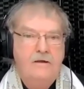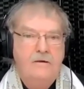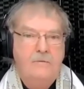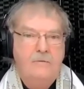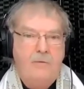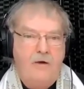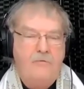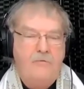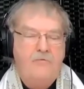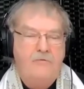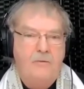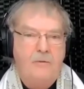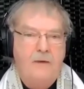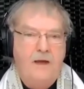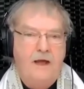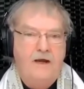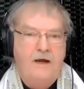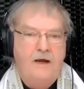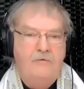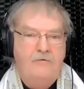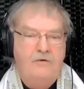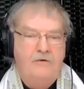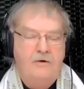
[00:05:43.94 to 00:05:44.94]
Depart from me. I
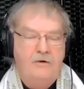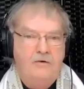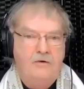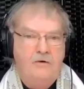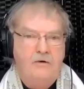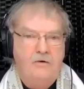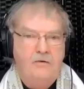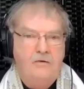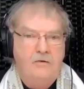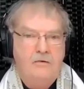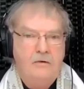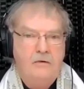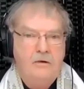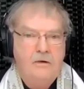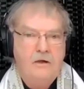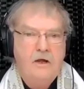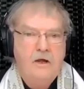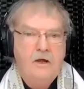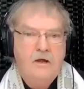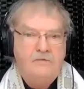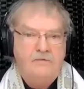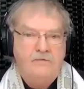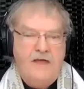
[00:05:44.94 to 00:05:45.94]
never knew you.
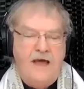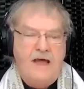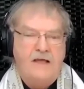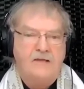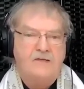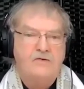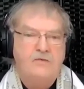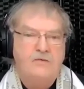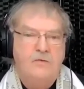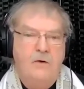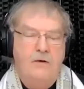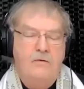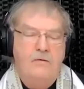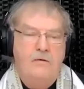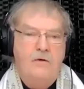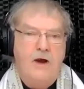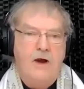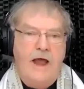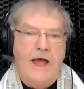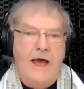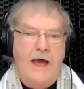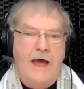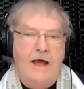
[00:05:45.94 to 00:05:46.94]
That's where we're
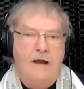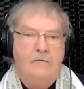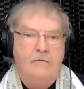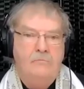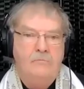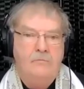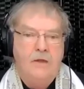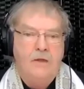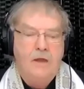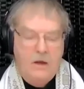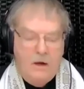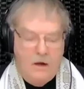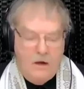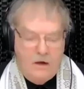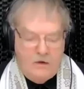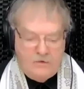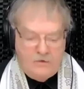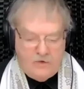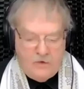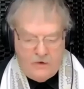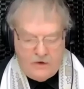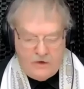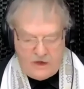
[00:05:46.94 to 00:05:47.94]
at.
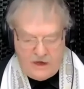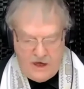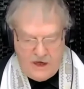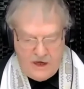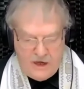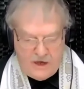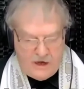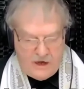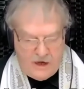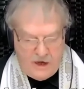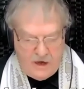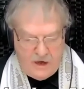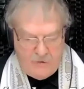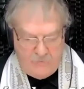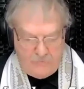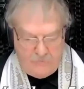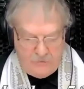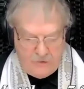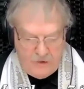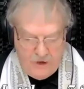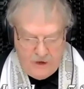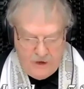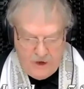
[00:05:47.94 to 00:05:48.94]
So, again,
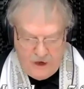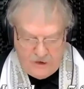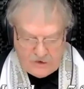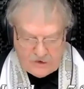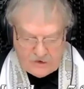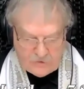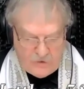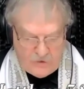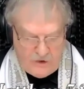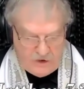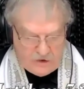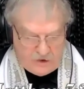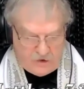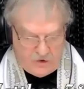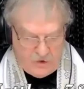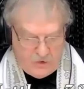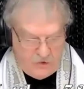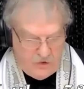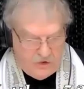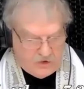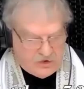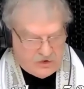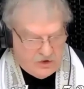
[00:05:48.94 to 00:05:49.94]
I just want to
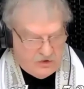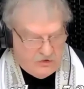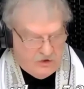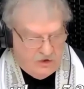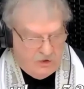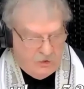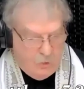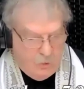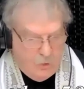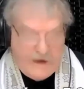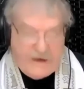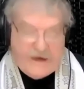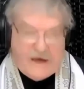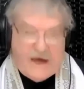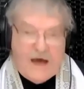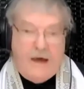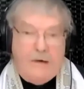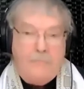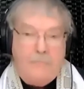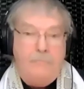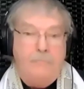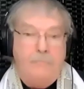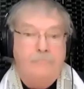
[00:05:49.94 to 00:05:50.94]
encourage you to wake
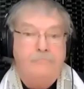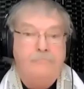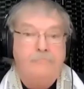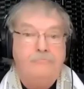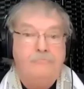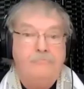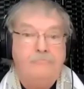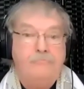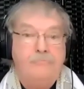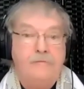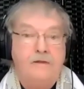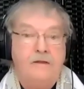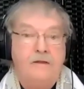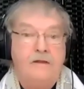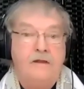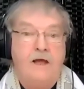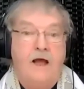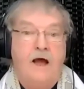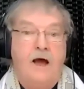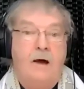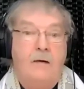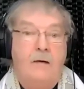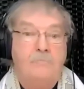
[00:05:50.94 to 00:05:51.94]
up.
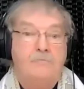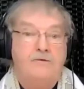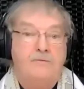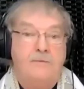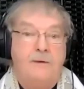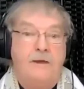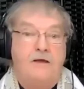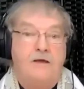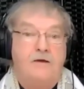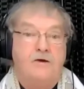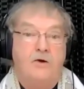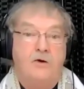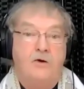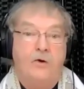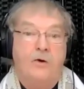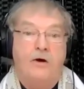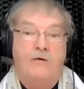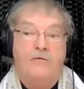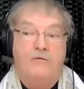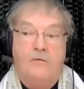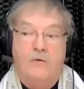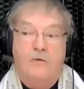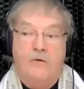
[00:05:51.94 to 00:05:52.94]
Now, I'm speaking to
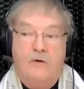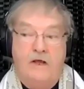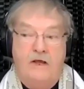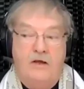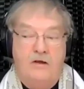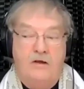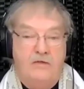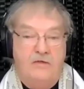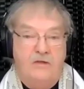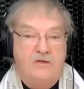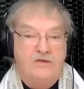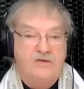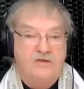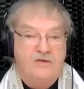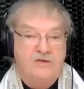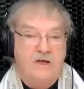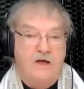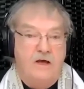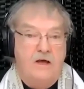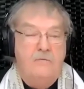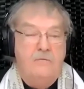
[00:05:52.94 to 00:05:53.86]
whoever would hear this